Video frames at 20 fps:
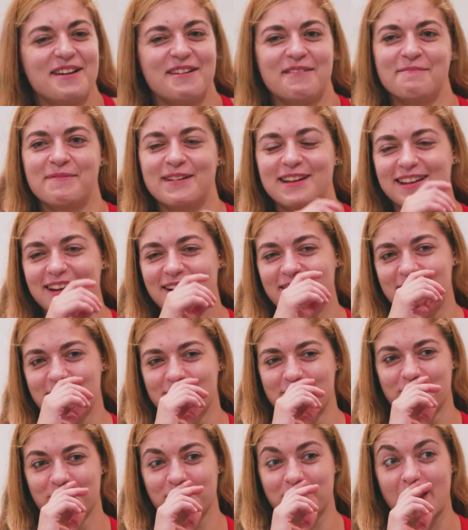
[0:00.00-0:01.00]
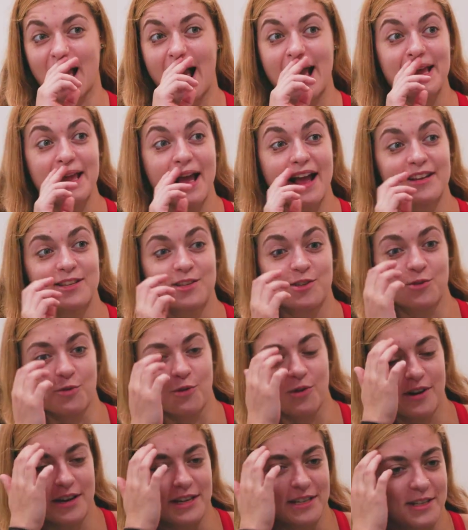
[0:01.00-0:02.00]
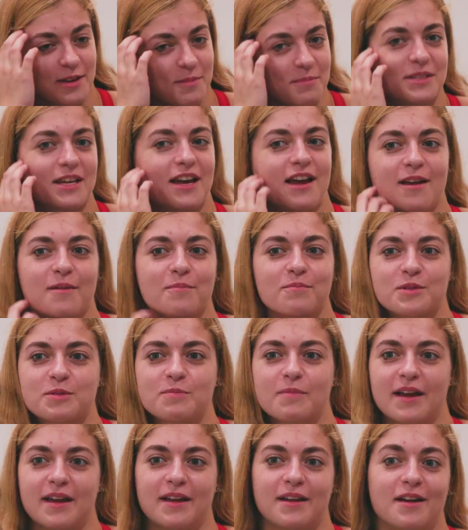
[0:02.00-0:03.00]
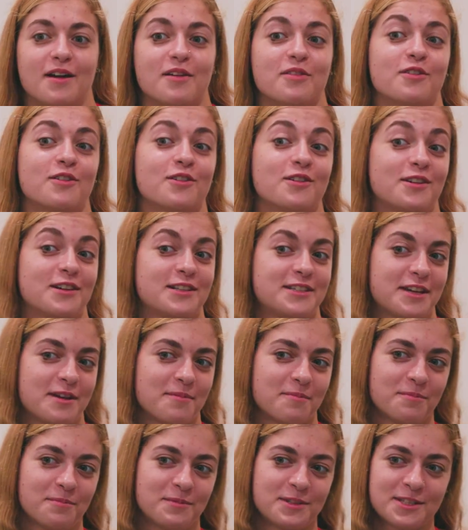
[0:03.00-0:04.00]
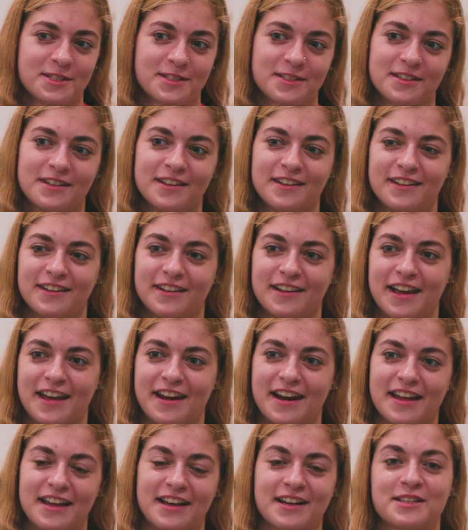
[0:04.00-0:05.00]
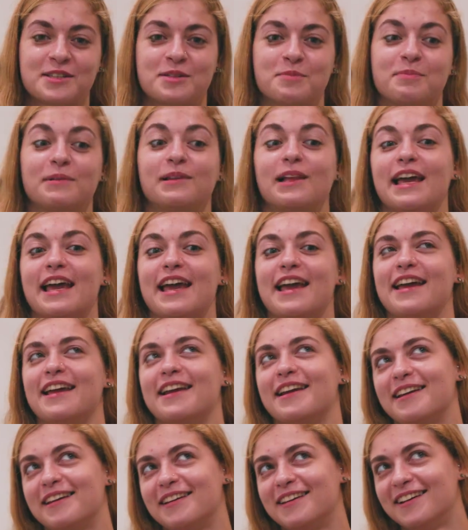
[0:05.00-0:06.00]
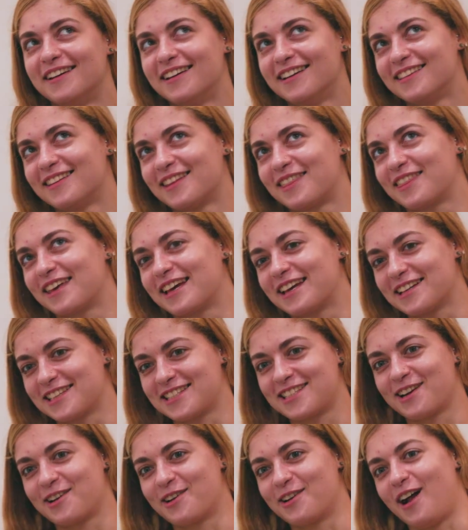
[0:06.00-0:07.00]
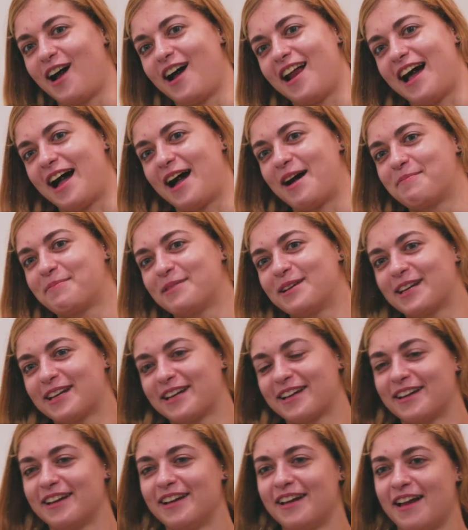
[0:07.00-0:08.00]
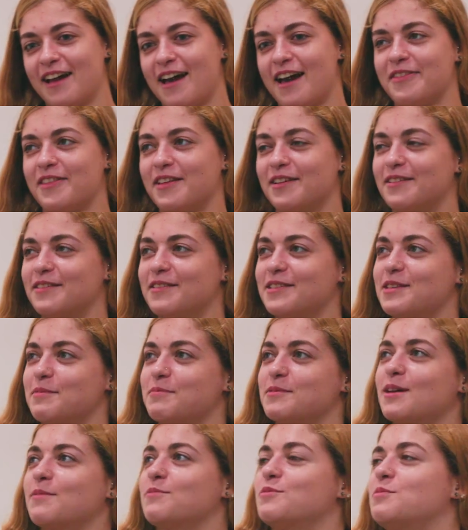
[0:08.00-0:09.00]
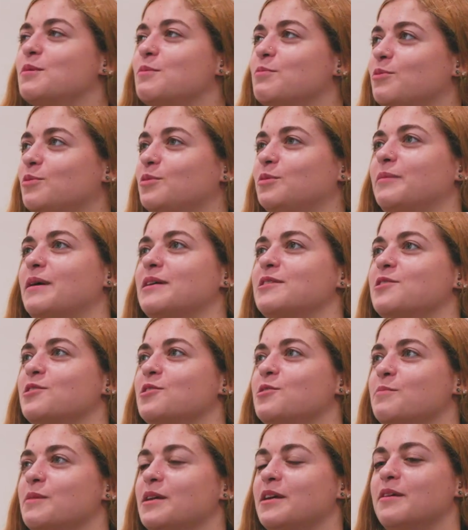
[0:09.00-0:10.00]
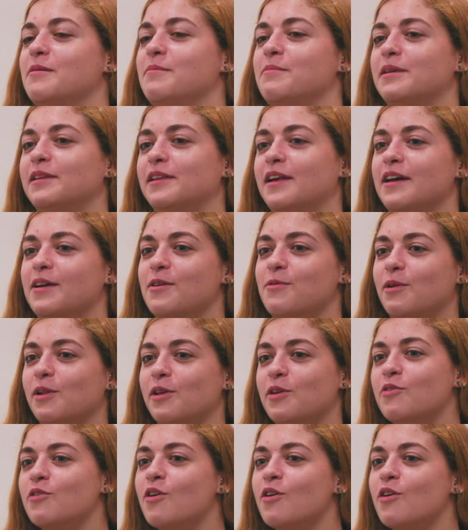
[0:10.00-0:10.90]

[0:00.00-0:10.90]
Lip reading: But I story sometimes my other attempts, and I explain the things that are not happening. And then sometimes people will message me and be like, well,